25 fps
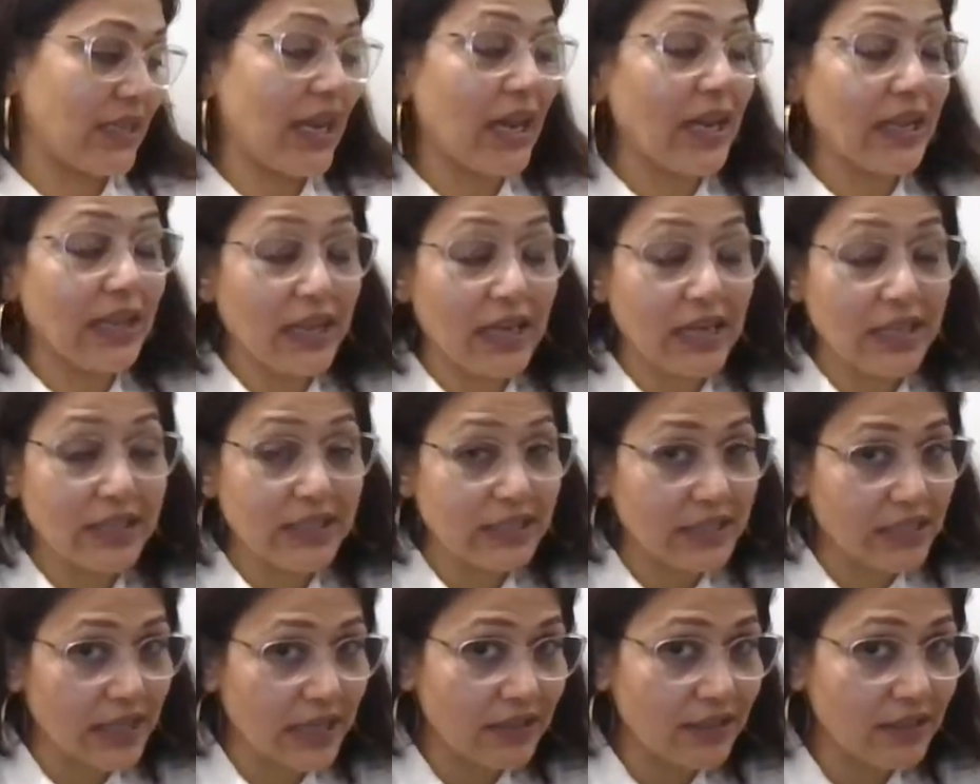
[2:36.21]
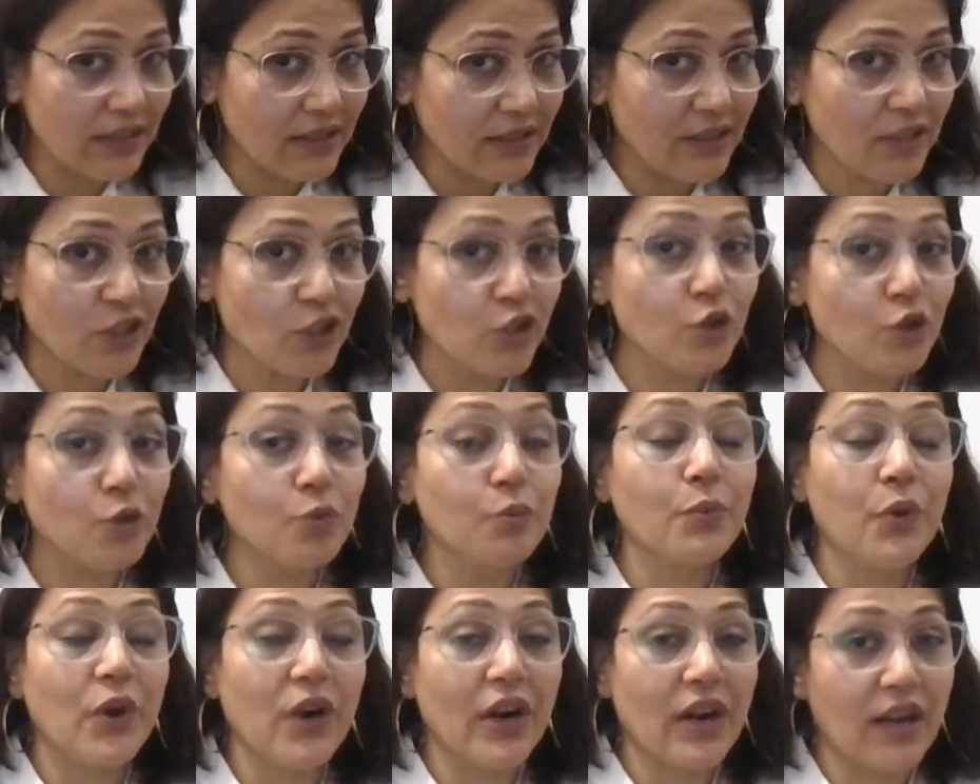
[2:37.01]
Like I said, do
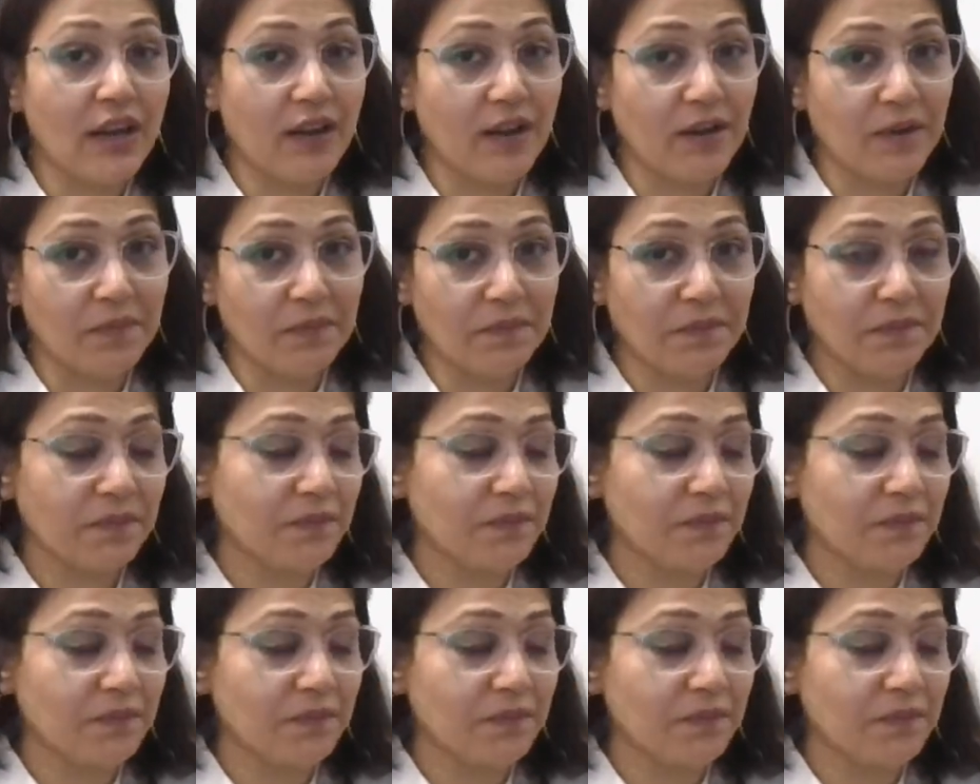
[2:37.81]
pranayama.